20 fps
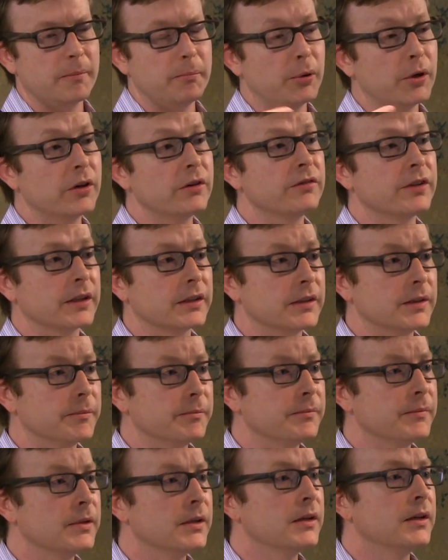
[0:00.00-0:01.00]
a burn
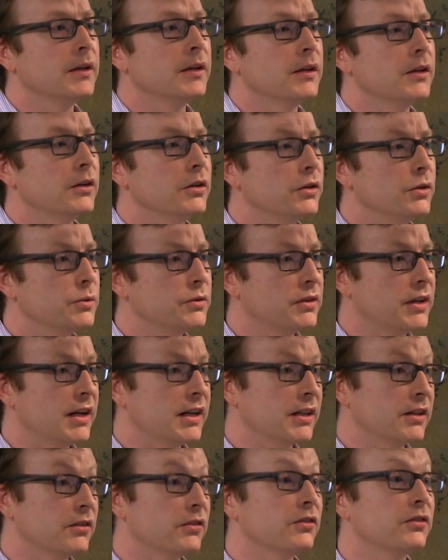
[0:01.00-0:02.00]
victim, who was
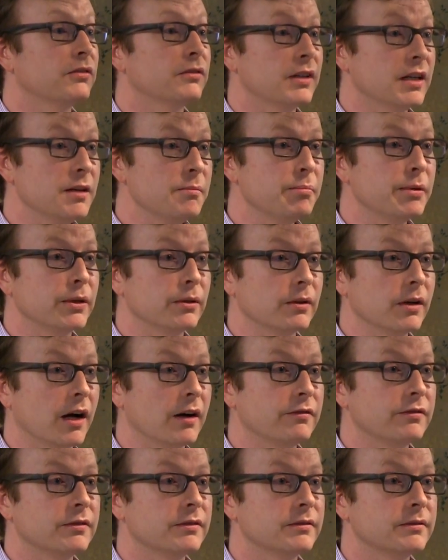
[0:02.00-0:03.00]
getting his skin peeled
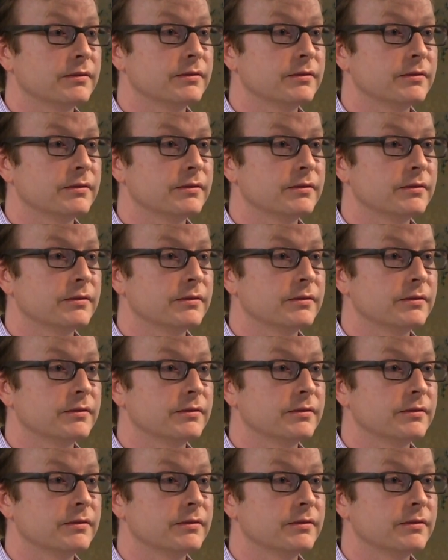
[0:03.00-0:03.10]
off.